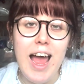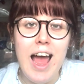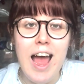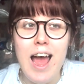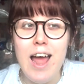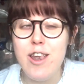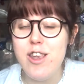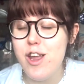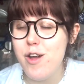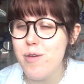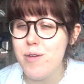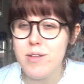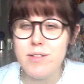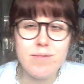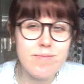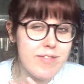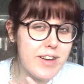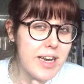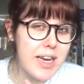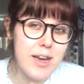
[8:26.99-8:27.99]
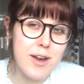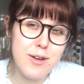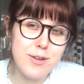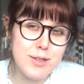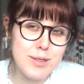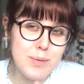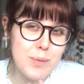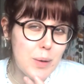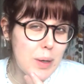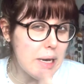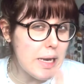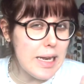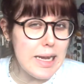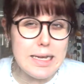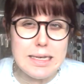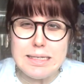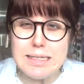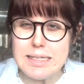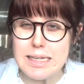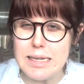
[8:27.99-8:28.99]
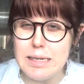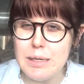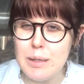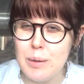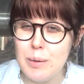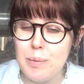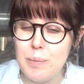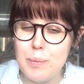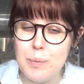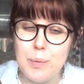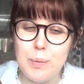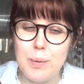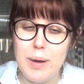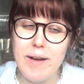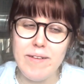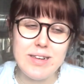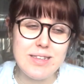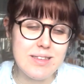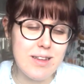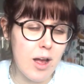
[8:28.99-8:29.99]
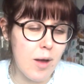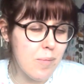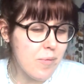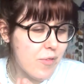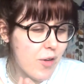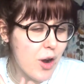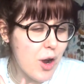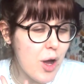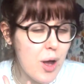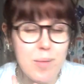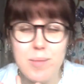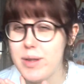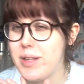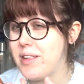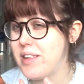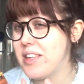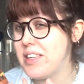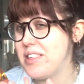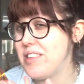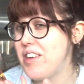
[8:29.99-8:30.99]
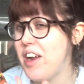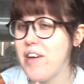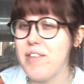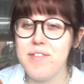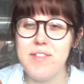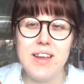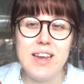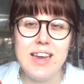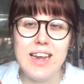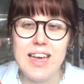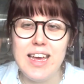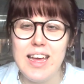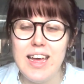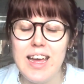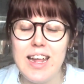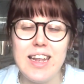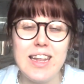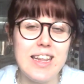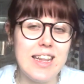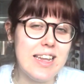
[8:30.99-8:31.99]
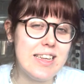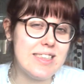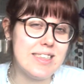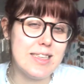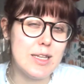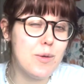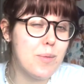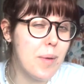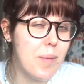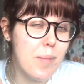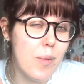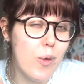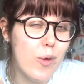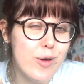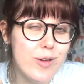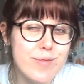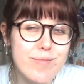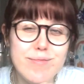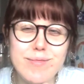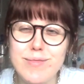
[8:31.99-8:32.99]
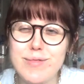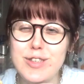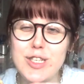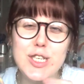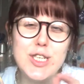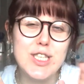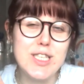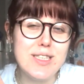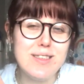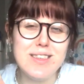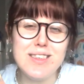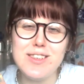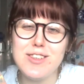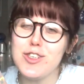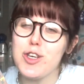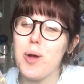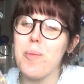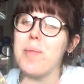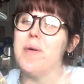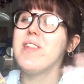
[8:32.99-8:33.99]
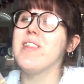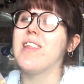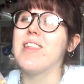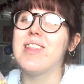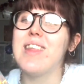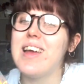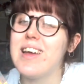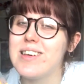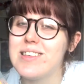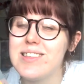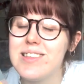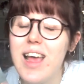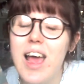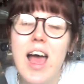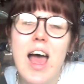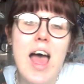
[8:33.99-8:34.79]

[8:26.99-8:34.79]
and no one really knows what it is and where it's come from and the stuff in it, and there's a little bit more to the shop and the things